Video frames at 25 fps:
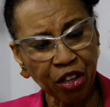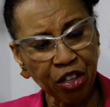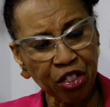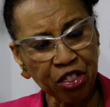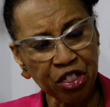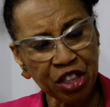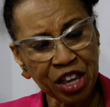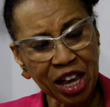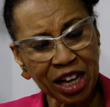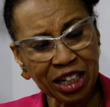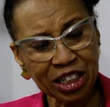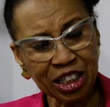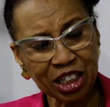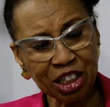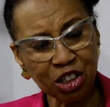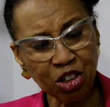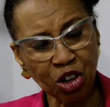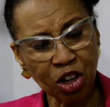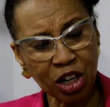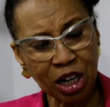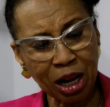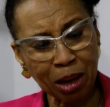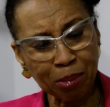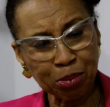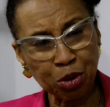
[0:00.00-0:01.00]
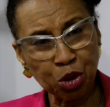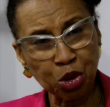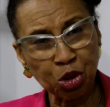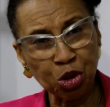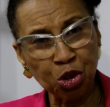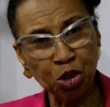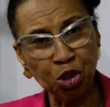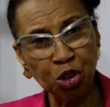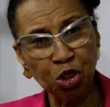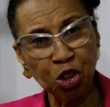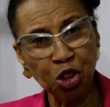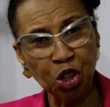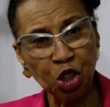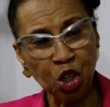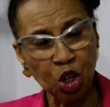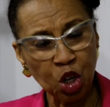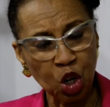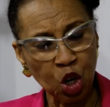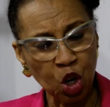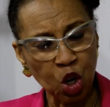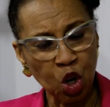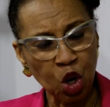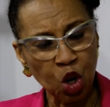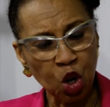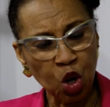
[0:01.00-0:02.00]
the anterior capsule.
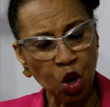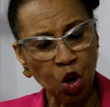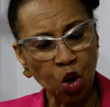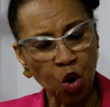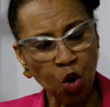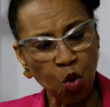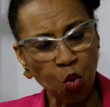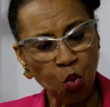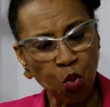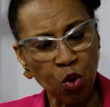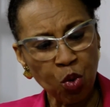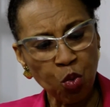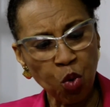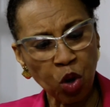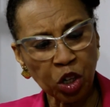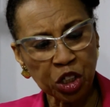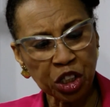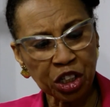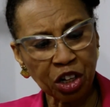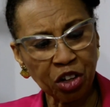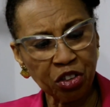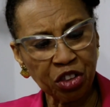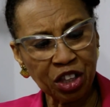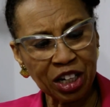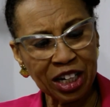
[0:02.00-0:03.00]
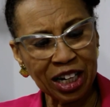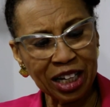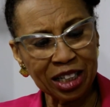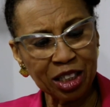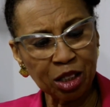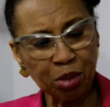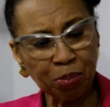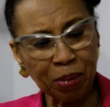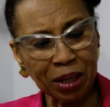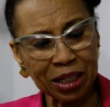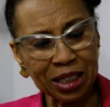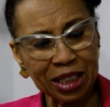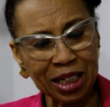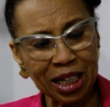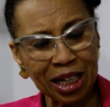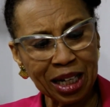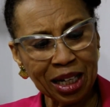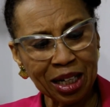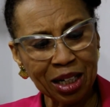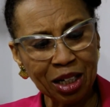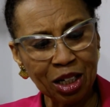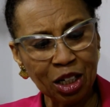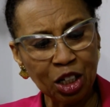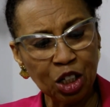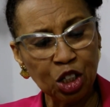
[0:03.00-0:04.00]
We wash out the lens matter,
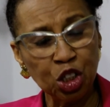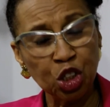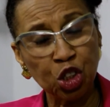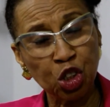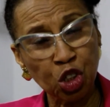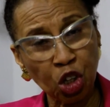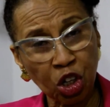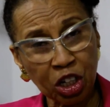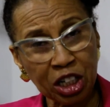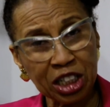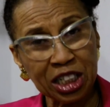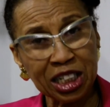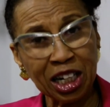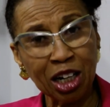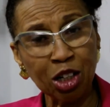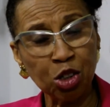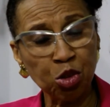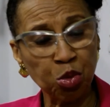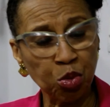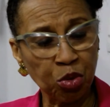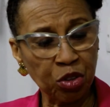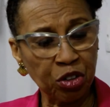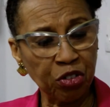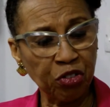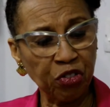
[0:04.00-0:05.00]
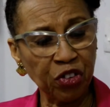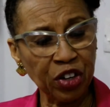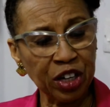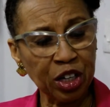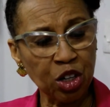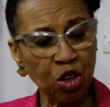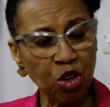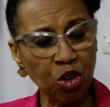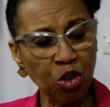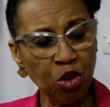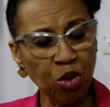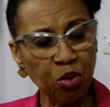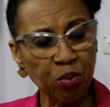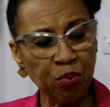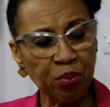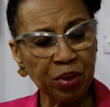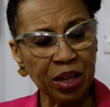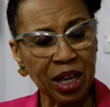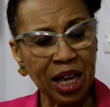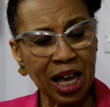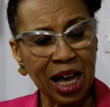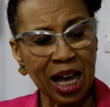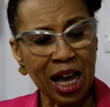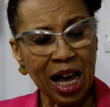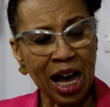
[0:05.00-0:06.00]
suck it out with phaco,
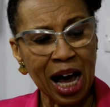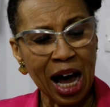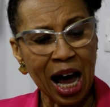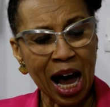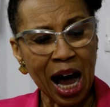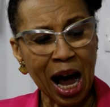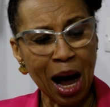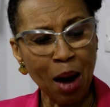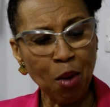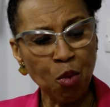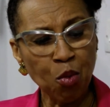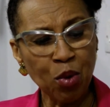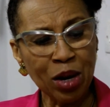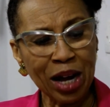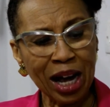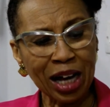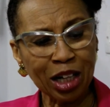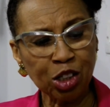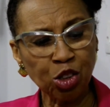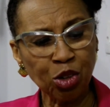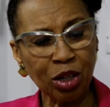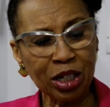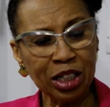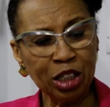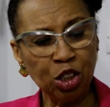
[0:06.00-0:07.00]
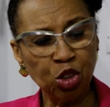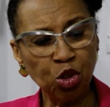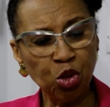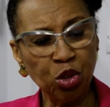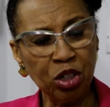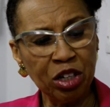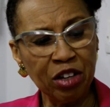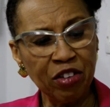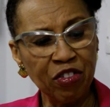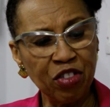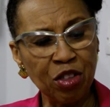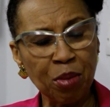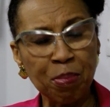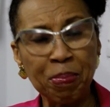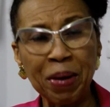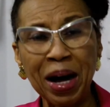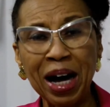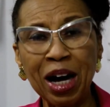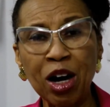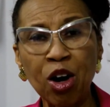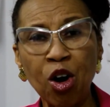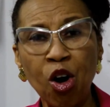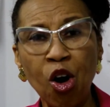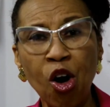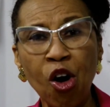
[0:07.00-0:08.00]
and we actually do leave the back
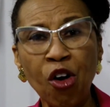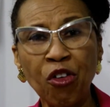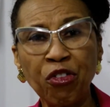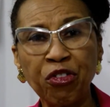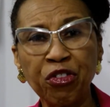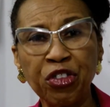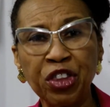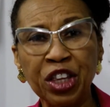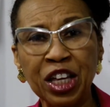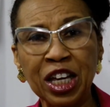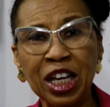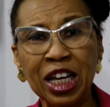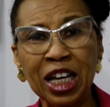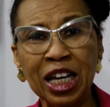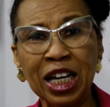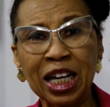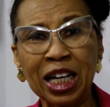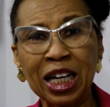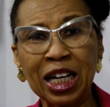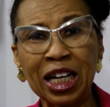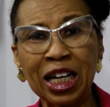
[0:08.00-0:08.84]
of the